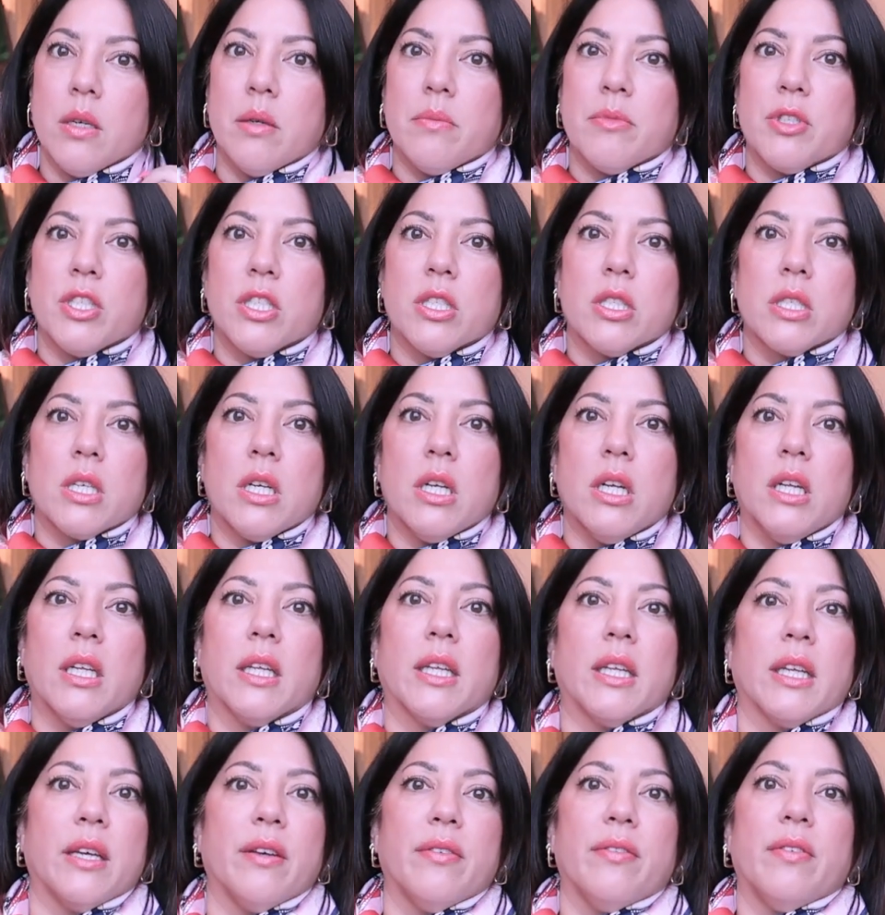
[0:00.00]
I'm just gonna
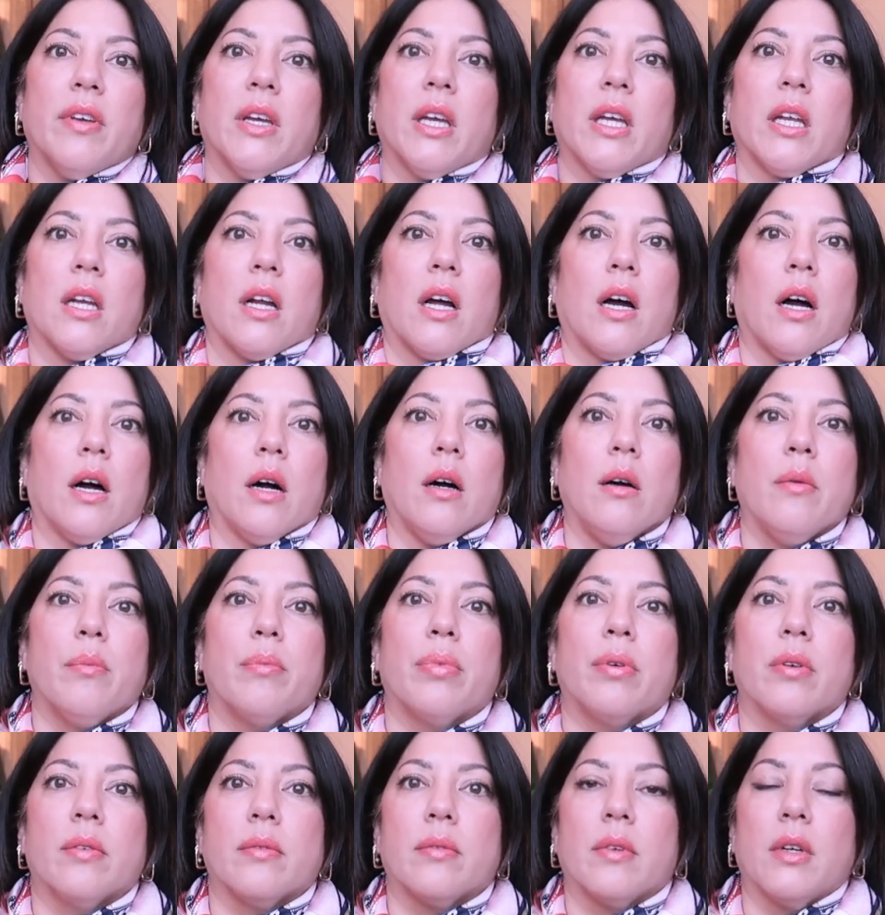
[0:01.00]
live it up.
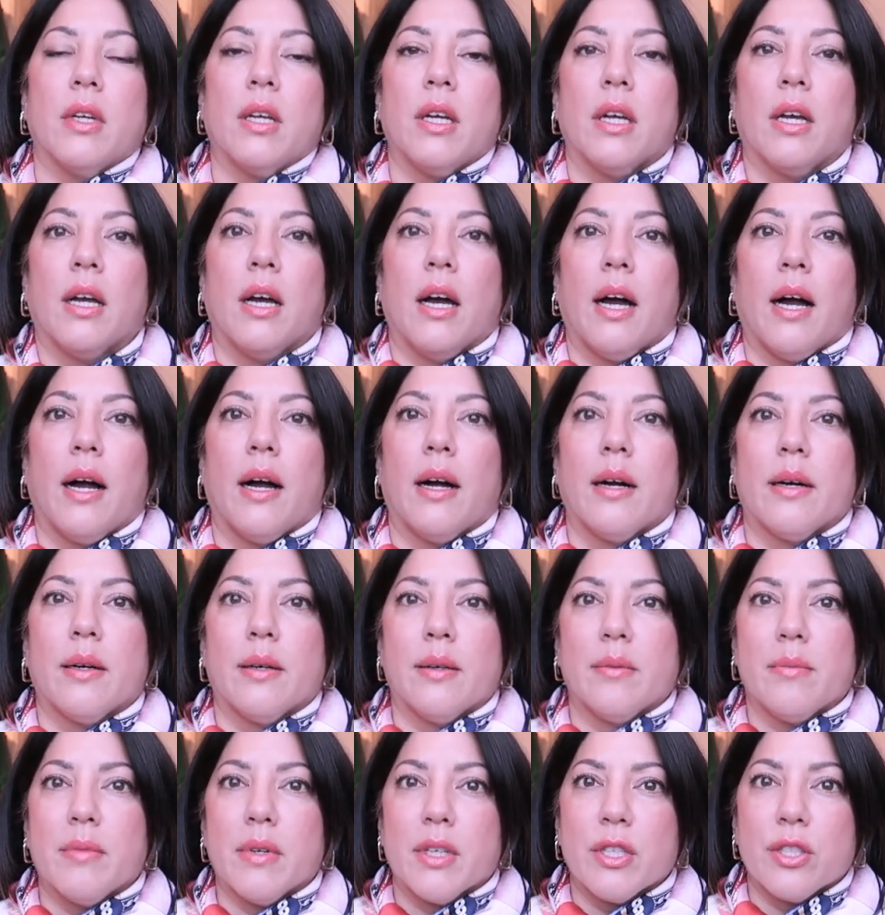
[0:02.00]

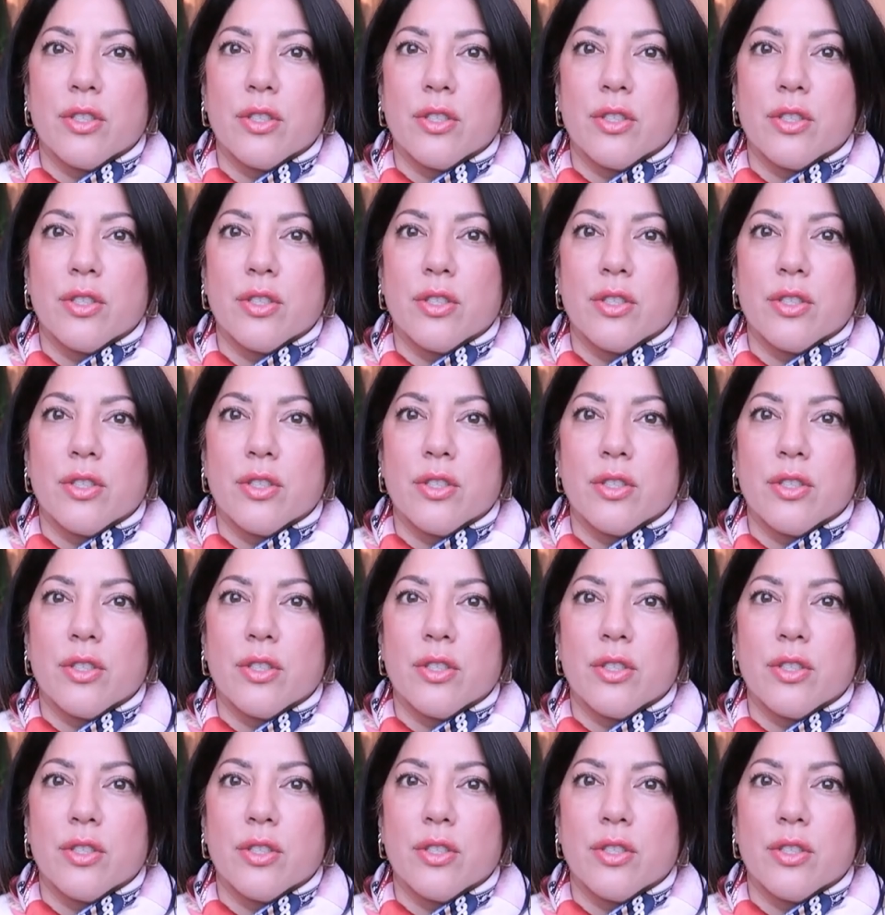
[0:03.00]
Um,